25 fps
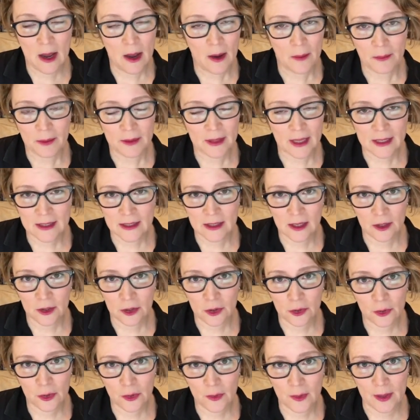But that's not
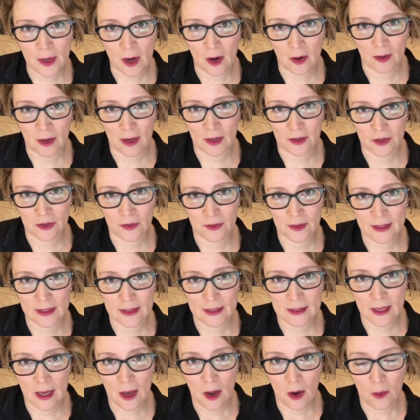true in all
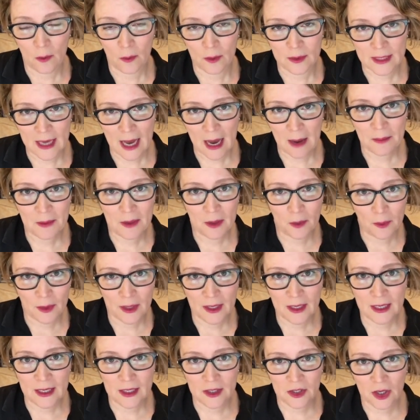countries. What's happening
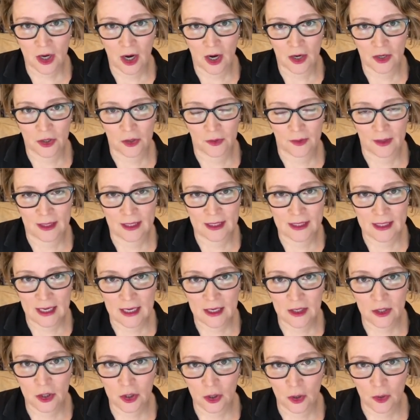within each country, the
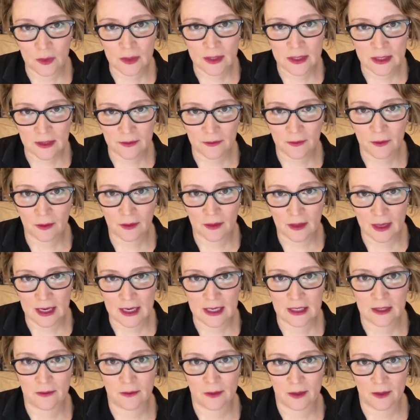data shows different
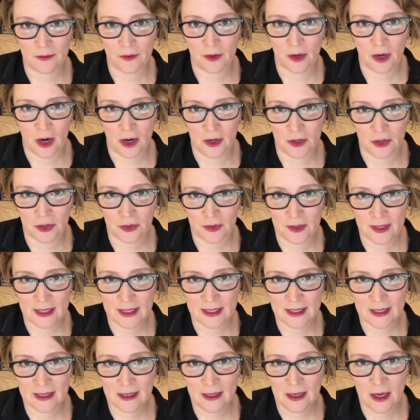things for different
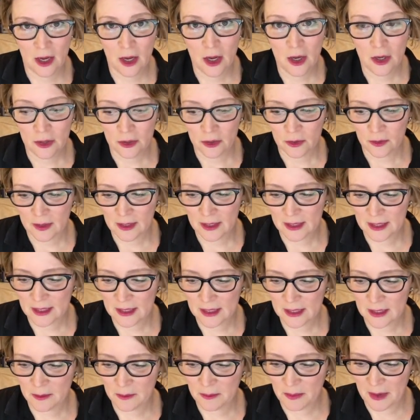countries. So this
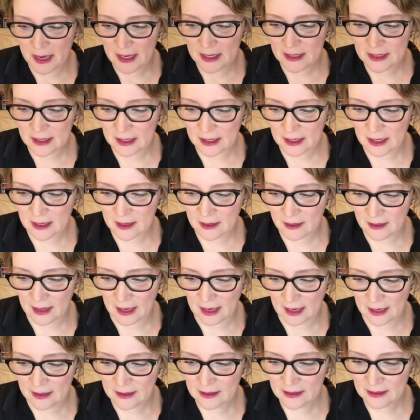is the basic
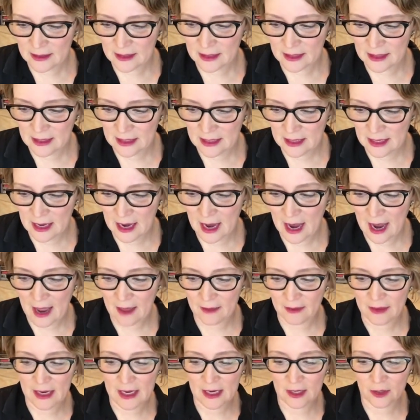things
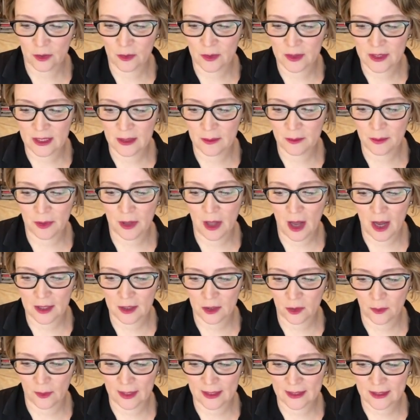and the interesting plot
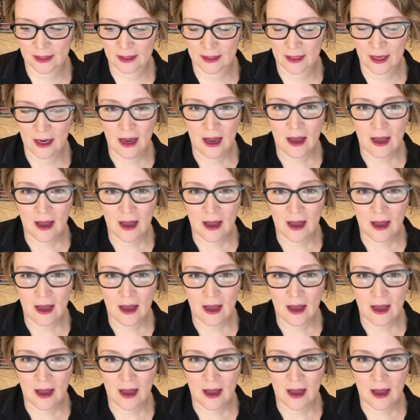twists.